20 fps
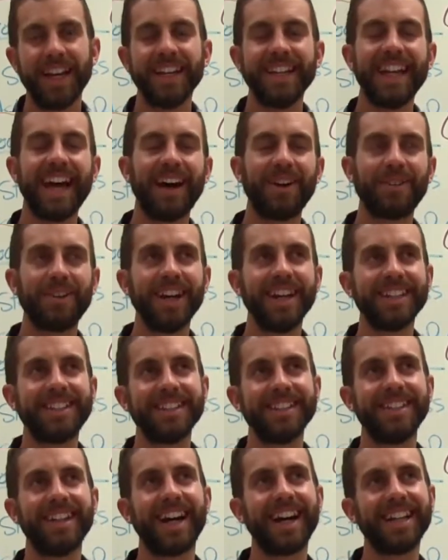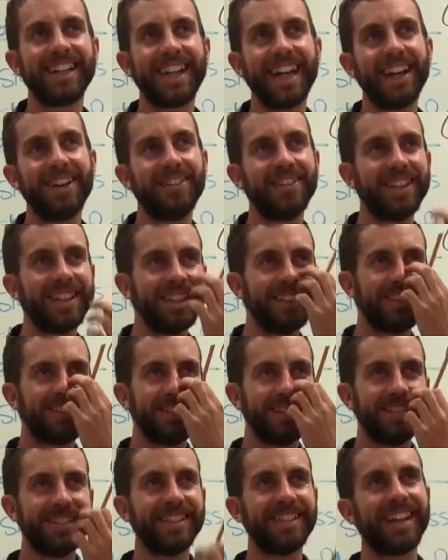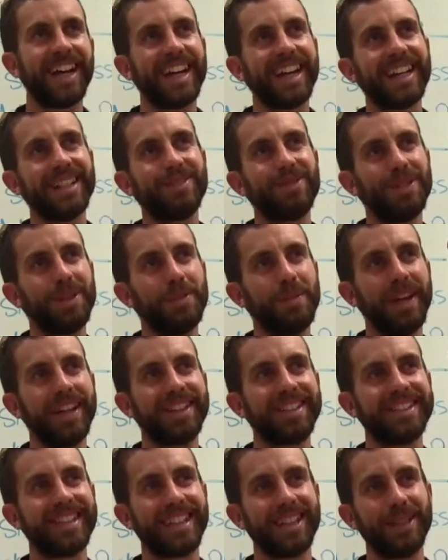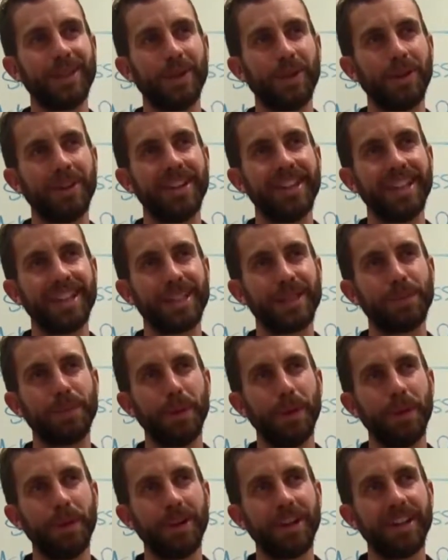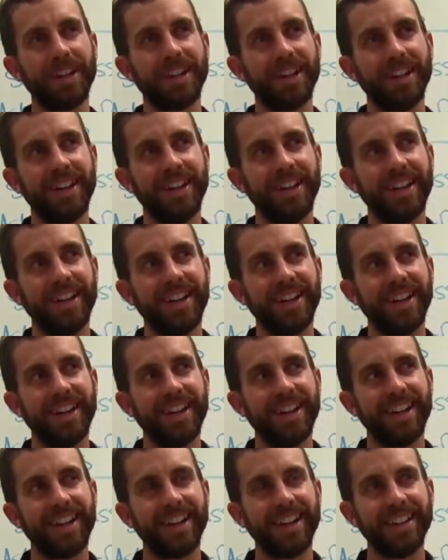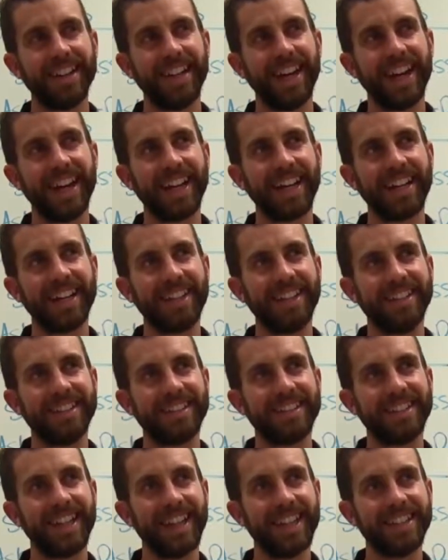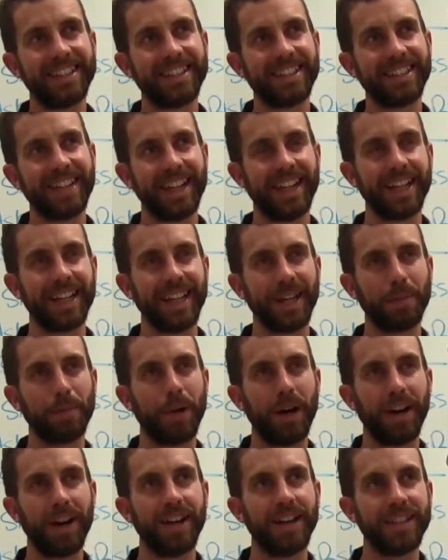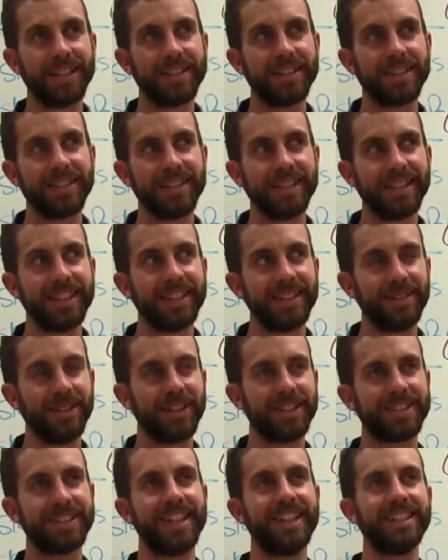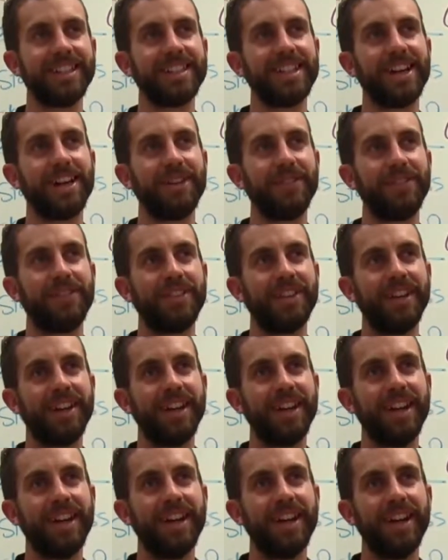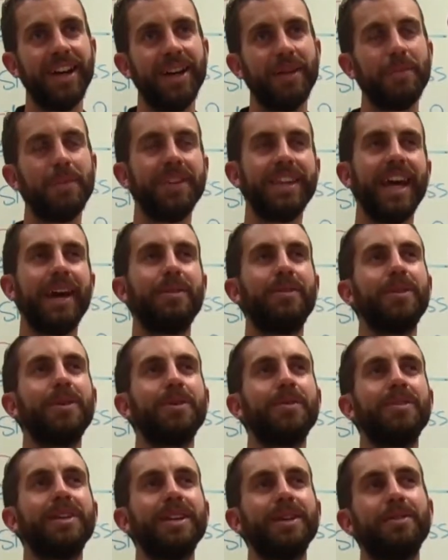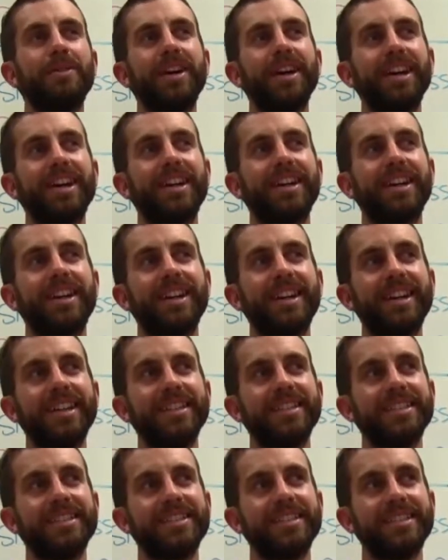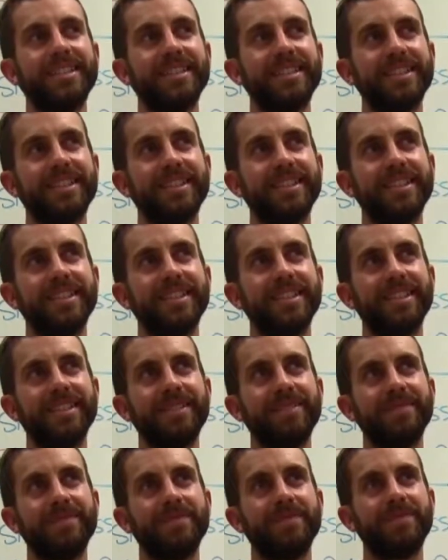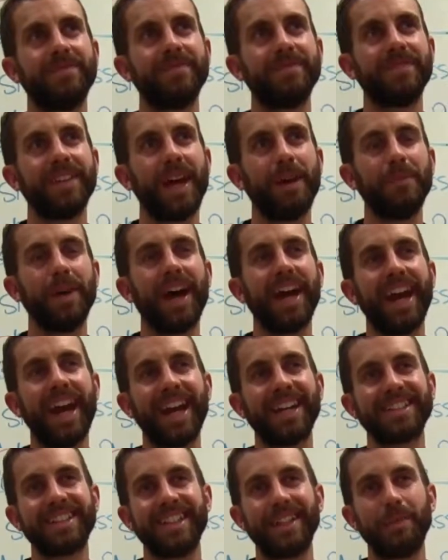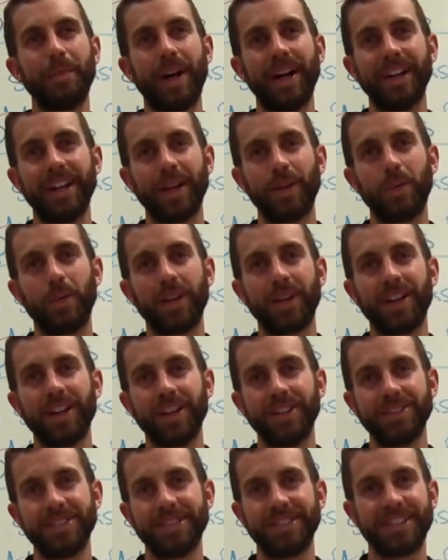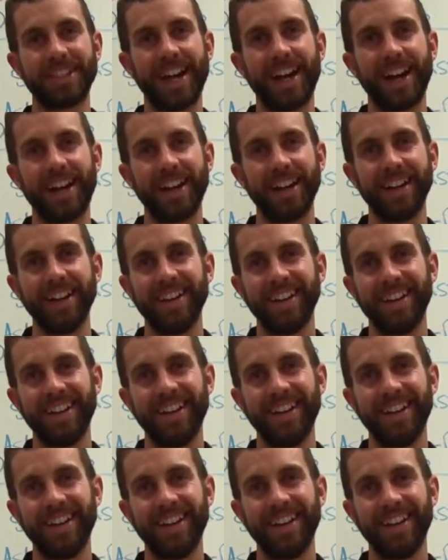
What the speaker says: Now, granted, I guess we could make this like a Dora the Explorer. And then I could like pause and then you all say stuff. But that won't really work because I'm not asking about like what color is the sky.